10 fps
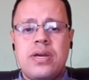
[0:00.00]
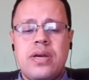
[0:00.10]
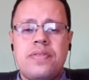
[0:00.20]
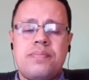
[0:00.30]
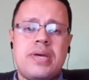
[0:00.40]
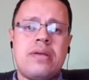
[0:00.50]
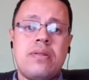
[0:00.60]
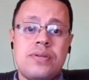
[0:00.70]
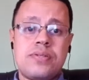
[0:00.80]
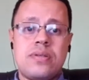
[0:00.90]
in the piano
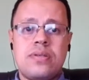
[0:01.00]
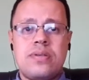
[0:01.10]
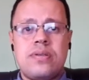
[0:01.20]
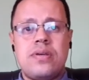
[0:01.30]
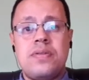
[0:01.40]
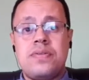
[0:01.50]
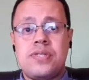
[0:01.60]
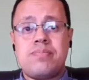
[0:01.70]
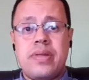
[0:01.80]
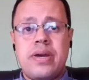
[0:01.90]
lesson in this
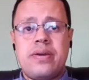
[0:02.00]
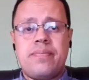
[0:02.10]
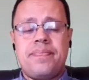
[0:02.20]
play.